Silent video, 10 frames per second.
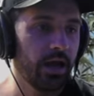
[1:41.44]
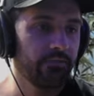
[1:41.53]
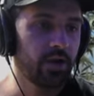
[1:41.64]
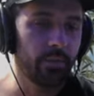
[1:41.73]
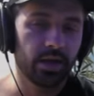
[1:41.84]
I've
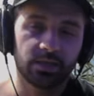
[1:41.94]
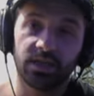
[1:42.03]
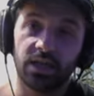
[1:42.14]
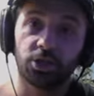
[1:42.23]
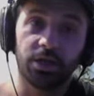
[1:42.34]
got my
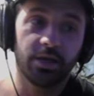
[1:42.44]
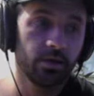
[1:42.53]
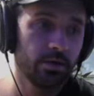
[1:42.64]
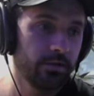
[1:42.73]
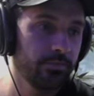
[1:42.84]
session
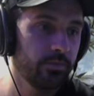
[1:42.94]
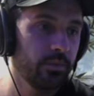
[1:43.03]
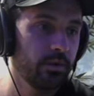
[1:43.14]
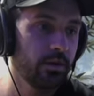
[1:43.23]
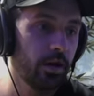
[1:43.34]
here,
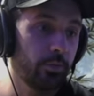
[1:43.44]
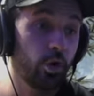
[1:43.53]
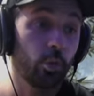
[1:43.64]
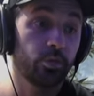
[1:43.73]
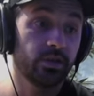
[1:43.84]

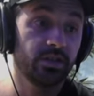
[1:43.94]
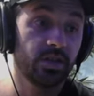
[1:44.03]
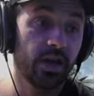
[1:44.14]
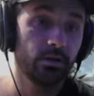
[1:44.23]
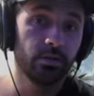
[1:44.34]
appropriately
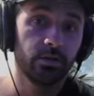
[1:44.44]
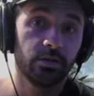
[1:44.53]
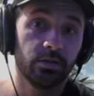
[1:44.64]
titled,